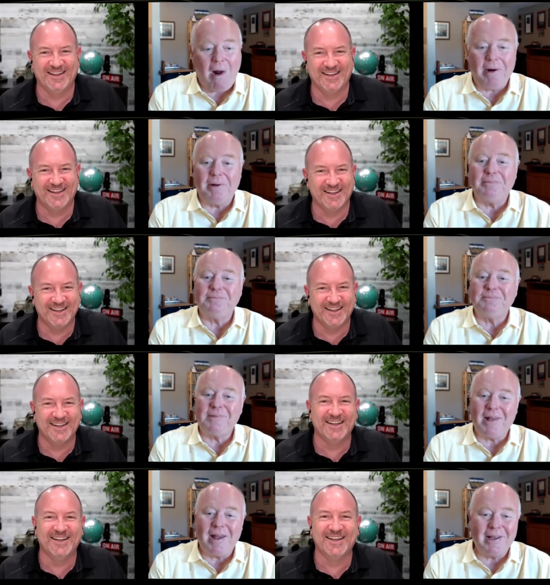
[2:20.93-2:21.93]
Speaker 1: um,
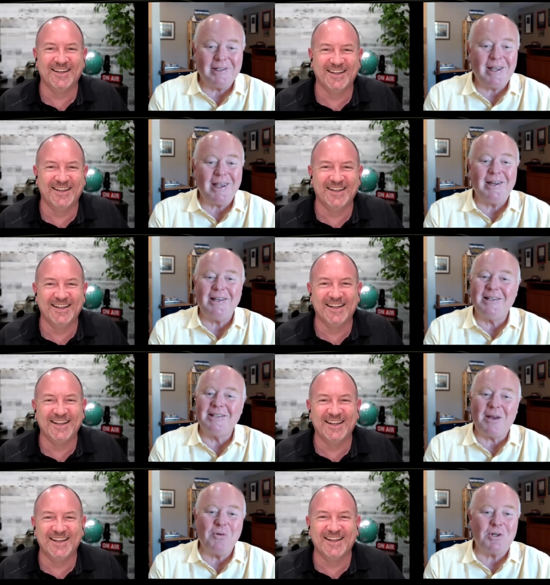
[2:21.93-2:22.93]
like I say, it
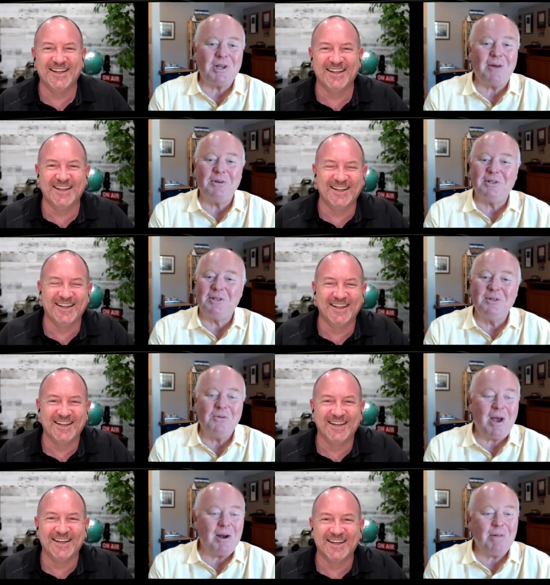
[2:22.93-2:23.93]
is. I wish I was
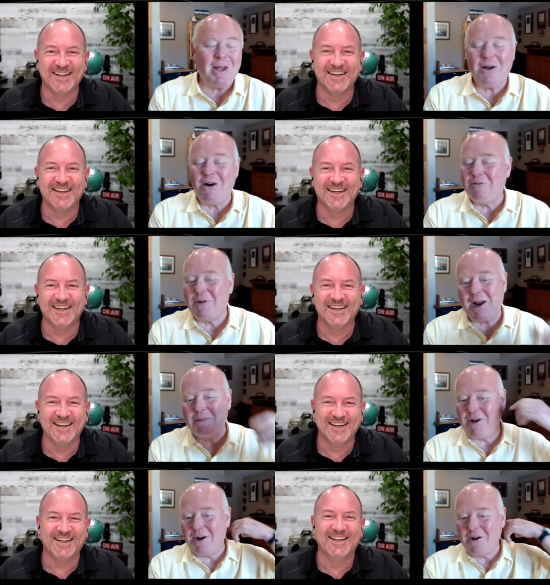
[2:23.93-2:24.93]
knew how to play golf, but I'm
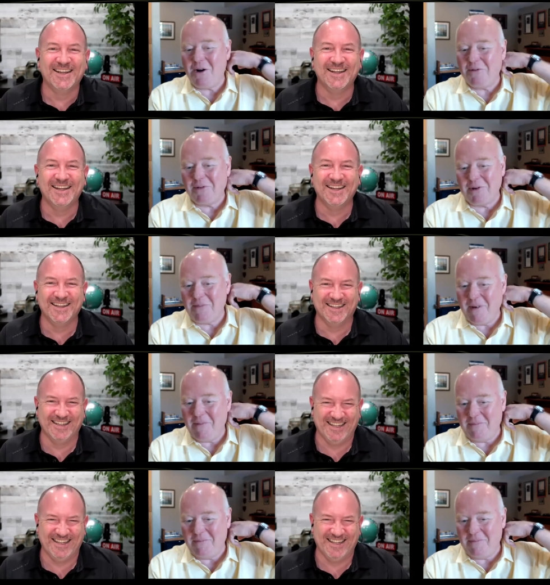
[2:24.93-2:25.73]
not a golfer. But